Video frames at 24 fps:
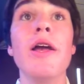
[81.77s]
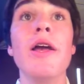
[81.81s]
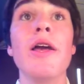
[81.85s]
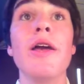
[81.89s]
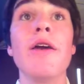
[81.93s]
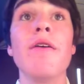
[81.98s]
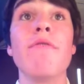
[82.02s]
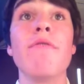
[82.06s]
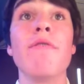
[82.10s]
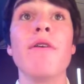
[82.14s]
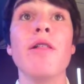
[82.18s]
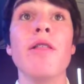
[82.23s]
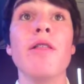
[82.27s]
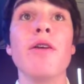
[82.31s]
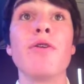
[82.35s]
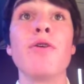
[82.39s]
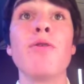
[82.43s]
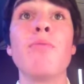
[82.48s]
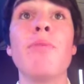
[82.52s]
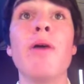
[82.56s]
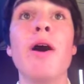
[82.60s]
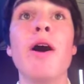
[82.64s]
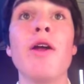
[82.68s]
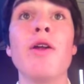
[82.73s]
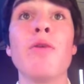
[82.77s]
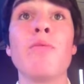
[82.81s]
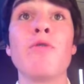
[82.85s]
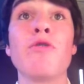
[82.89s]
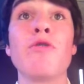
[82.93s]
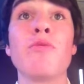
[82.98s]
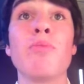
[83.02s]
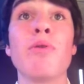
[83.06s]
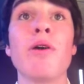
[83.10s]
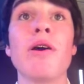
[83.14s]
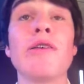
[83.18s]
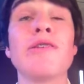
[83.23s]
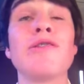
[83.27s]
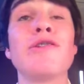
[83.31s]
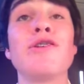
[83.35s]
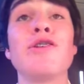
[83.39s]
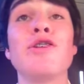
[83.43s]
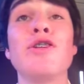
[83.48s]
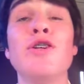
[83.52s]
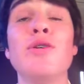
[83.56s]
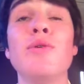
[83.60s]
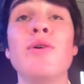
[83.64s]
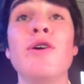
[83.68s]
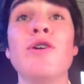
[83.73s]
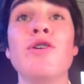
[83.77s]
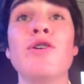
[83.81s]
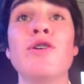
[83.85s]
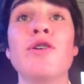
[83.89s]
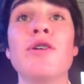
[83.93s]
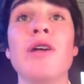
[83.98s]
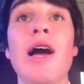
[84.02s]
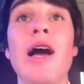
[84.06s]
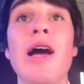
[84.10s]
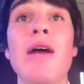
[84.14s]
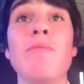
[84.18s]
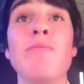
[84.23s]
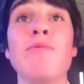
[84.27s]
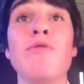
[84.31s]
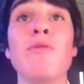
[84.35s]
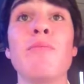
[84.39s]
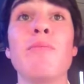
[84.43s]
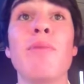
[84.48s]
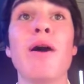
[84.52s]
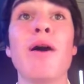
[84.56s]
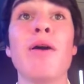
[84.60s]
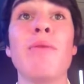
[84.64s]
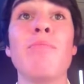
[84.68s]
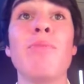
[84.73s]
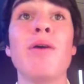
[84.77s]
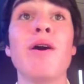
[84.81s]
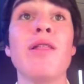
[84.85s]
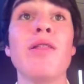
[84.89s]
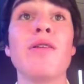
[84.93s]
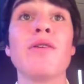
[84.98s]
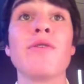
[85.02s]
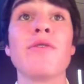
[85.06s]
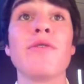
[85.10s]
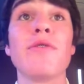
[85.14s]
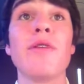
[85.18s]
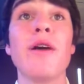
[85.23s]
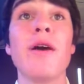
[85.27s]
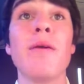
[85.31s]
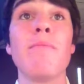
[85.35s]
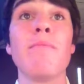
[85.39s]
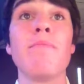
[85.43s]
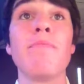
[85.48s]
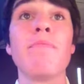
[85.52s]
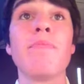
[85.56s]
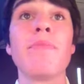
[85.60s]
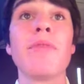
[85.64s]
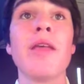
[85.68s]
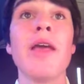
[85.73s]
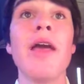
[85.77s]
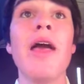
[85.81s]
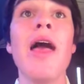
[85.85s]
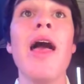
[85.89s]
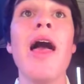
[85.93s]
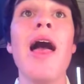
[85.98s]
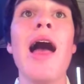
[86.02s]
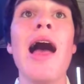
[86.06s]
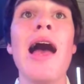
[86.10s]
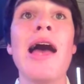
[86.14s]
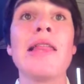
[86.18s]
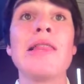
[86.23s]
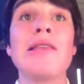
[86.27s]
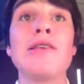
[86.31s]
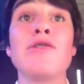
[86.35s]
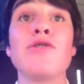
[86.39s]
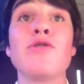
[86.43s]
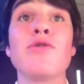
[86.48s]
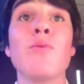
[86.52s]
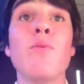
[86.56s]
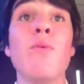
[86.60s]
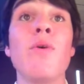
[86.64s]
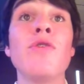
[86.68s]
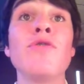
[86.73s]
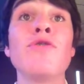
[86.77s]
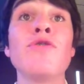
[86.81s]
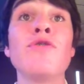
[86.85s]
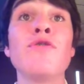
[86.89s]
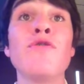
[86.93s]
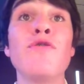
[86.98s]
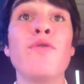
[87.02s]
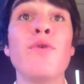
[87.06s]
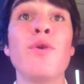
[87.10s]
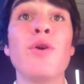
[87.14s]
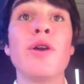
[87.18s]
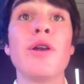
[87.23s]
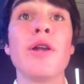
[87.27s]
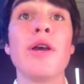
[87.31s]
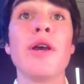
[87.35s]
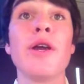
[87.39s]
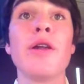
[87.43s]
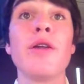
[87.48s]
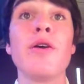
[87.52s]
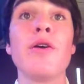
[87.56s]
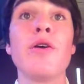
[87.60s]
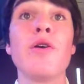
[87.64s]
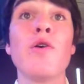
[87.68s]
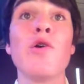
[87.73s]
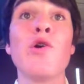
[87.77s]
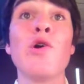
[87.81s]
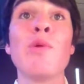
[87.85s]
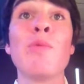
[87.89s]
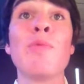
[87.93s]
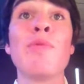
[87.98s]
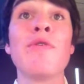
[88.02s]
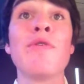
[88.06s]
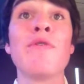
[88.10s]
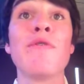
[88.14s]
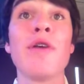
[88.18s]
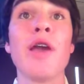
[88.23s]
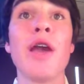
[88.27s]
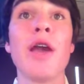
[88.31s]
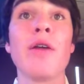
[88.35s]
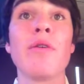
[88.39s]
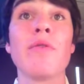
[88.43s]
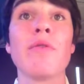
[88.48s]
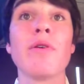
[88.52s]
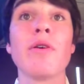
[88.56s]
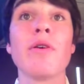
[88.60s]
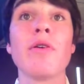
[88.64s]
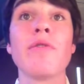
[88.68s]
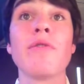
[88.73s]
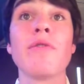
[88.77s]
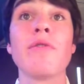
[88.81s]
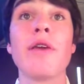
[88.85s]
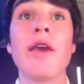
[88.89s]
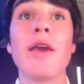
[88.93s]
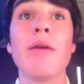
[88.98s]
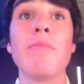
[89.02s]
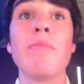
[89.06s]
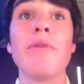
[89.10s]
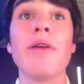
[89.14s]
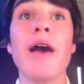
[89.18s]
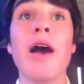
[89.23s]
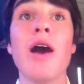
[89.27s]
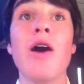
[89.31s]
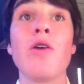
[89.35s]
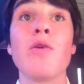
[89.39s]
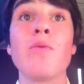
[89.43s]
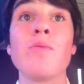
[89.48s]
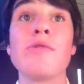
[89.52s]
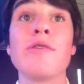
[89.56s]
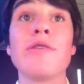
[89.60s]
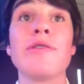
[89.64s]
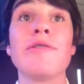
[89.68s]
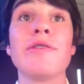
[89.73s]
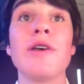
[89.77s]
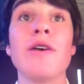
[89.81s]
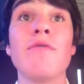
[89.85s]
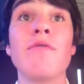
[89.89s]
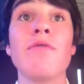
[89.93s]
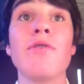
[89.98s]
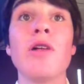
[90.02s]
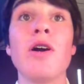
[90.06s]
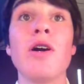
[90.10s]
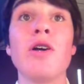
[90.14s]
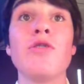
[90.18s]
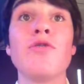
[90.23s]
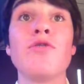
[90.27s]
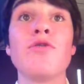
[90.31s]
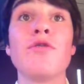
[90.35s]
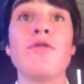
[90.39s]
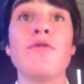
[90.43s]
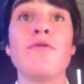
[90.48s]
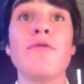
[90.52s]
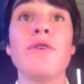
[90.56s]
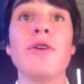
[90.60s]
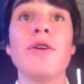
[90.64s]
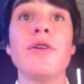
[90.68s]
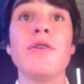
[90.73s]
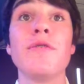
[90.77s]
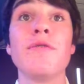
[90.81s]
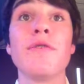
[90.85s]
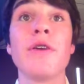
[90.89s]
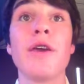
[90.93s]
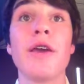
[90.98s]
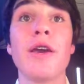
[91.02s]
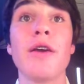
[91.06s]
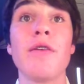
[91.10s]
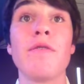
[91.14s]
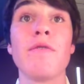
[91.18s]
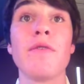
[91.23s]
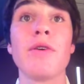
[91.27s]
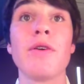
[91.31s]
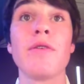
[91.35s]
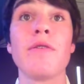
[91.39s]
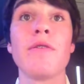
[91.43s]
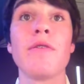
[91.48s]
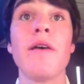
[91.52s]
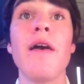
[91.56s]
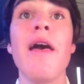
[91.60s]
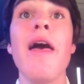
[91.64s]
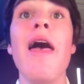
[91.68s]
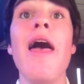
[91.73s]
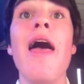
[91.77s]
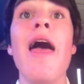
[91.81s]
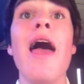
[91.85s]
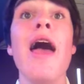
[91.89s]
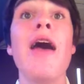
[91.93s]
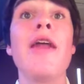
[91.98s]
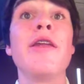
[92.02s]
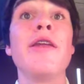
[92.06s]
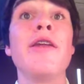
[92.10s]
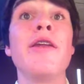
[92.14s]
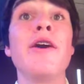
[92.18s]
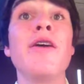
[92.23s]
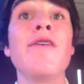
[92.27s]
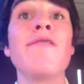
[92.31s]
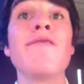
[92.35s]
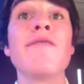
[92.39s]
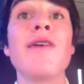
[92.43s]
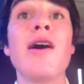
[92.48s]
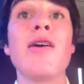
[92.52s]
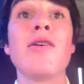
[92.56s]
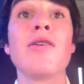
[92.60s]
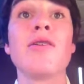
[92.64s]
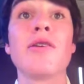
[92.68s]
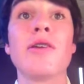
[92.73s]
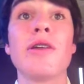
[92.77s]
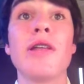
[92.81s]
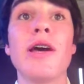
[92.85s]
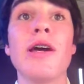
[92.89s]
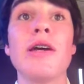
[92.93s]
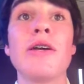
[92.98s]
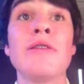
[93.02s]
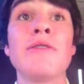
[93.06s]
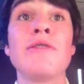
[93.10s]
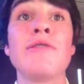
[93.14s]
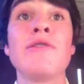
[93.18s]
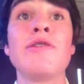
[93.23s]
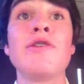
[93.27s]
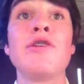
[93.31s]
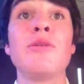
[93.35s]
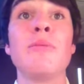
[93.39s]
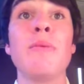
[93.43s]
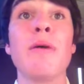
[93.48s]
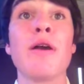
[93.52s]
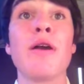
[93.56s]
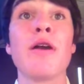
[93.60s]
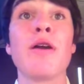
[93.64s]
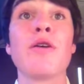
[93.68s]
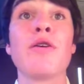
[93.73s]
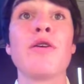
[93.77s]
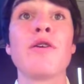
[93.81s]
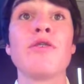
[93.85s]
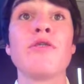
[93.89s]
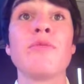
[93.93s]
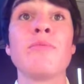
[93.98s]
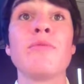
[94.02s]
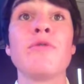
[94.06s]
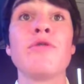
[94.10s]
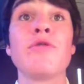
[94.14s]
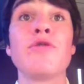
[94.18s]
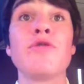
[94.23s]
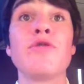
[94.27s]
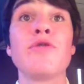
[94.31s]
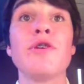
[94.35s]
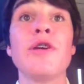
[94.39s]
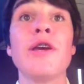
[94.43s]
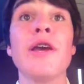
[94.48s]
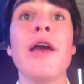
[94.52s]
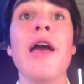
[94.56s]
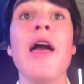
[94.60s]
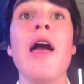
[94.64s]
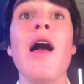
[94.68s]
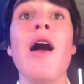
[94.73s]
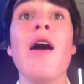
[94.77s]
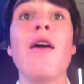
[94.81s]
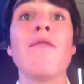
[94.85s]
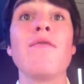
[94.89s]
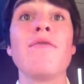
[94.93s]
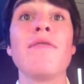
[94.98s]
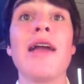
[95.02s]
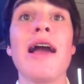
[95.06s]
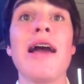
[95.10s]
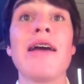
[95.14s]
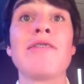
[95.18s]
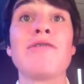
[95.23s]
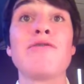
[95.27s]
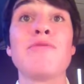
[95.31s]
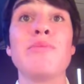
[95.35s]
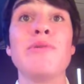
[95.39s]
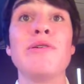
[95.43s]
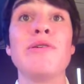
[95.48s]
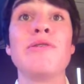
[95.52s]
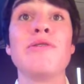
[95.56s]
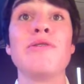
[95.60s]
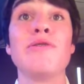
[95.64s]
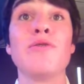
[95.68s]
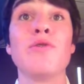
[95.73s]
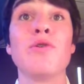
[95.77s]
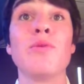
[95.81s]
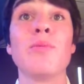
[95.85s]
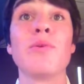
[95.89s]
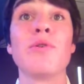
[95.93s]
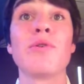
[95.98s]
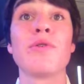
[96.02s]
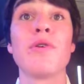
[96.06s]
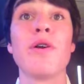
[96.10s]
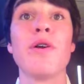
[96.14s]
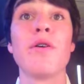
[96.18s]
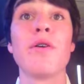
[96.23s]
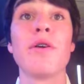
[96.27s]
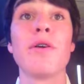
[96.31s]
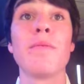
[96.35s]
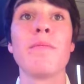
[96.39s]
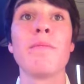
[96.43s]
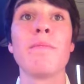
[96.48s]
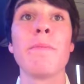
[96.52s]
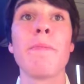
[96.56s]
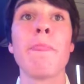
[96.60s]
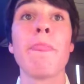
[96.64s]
if a little button was pressed 200 times by a butler's son. At least once a fortnight, a corps of caterers came down with several hundred feet of canvas, and enough colored lights to make a Christmas tree of Gatsby's enormous garden.